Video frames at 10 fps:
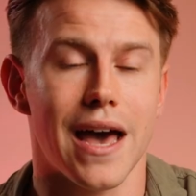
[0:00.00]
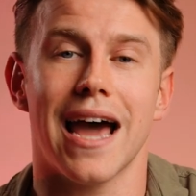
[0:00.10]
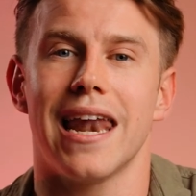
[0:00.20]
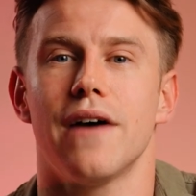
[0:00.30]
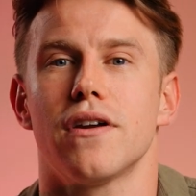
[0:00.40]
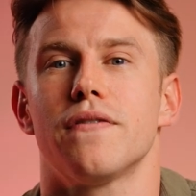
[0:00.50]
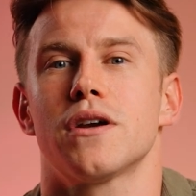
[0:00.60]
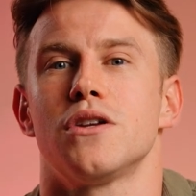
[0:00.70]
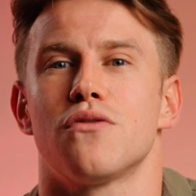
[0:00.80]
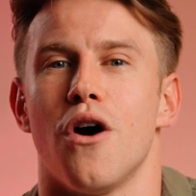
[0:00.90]
That level of
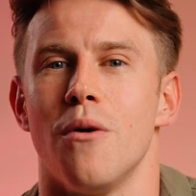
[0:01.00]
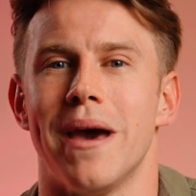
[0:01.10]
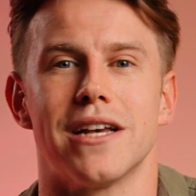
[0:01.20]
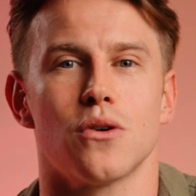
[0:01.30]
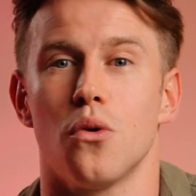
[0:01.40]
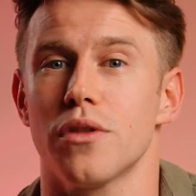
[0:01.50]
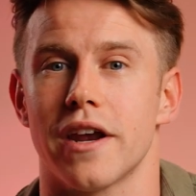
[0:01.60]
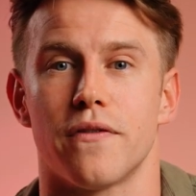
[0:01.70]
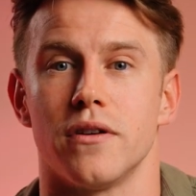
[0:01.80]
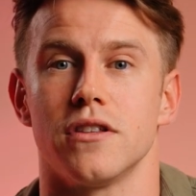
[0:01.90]
control makes all the
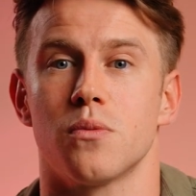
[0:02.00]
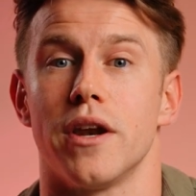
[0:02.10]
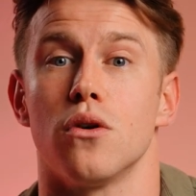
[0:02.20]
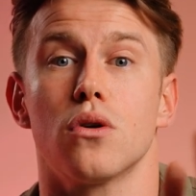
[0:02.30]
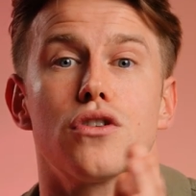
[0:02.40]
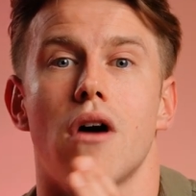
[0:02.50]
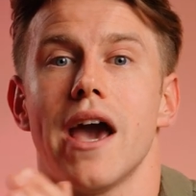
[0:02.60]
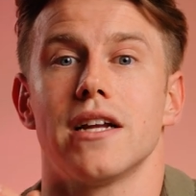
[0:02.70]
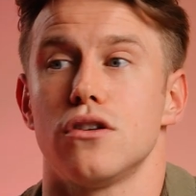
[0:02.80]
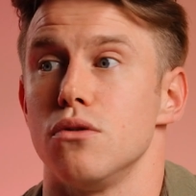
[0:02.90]
difference when you're
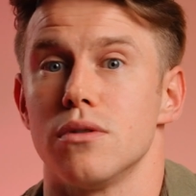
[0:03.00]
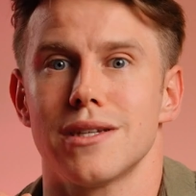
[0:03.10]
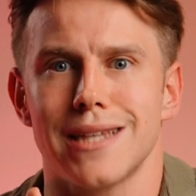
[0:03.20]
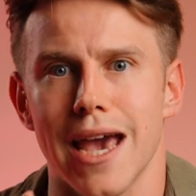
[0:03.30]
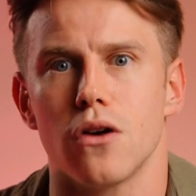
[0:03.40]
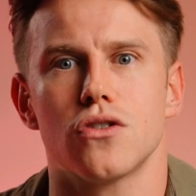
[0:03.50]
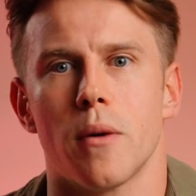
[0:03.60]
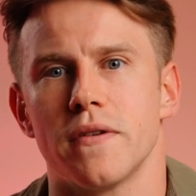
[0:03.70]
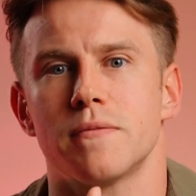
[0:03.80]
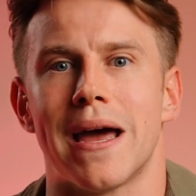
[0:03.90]
trying to stay on
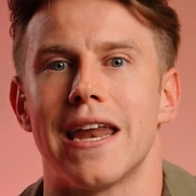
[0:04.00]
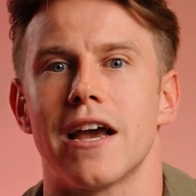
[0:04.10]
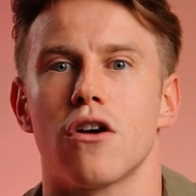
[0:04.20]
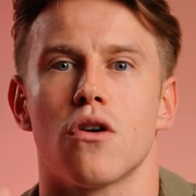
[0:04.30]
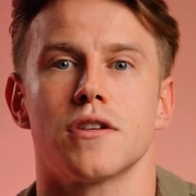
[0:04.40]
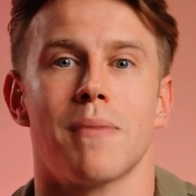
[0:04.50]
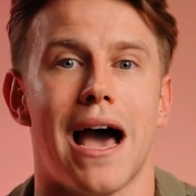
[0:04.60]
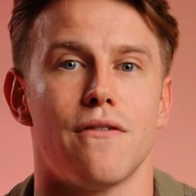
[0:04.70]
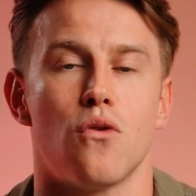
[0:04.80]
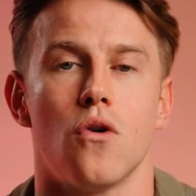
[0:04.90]
top of spending across
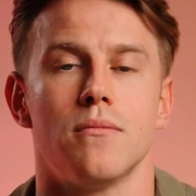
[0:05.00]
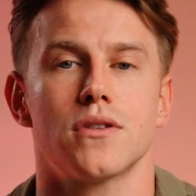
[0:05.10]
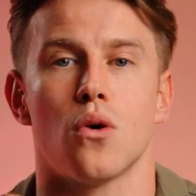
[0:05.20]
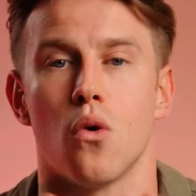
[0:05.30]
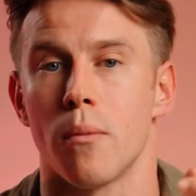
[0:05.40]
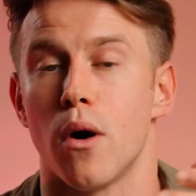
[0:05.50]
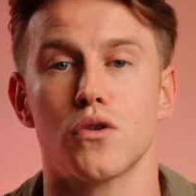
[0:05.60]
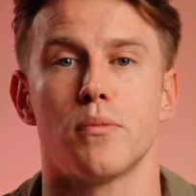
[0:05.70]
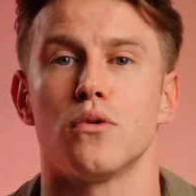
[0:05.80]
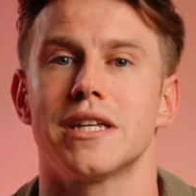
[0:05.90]
platforms or
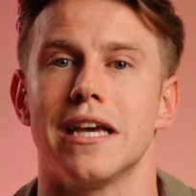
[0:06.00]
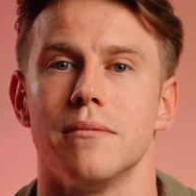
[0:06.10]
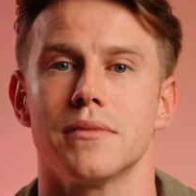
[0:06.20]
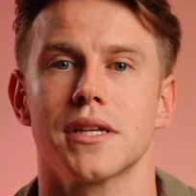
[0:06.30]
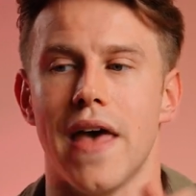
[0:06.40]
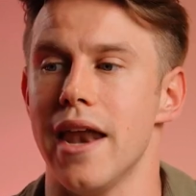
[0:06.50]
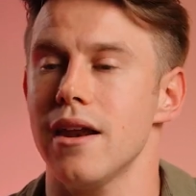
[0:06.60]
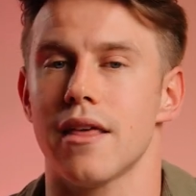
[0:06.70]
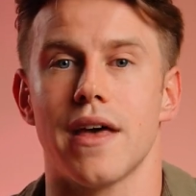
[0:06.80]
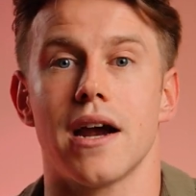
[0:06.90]
multiple teams.
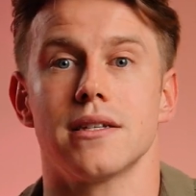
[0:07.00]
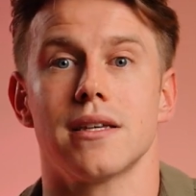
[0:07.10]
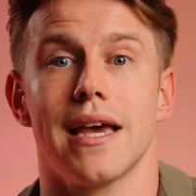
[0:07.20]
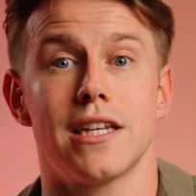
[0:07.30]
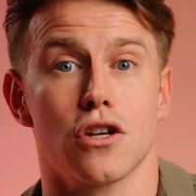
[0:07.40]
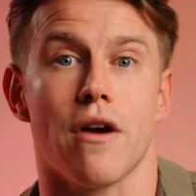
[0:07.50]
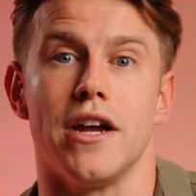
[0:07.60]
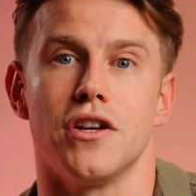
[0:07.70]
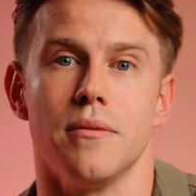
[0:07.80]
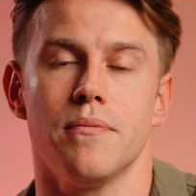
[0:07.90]
Then there's integration.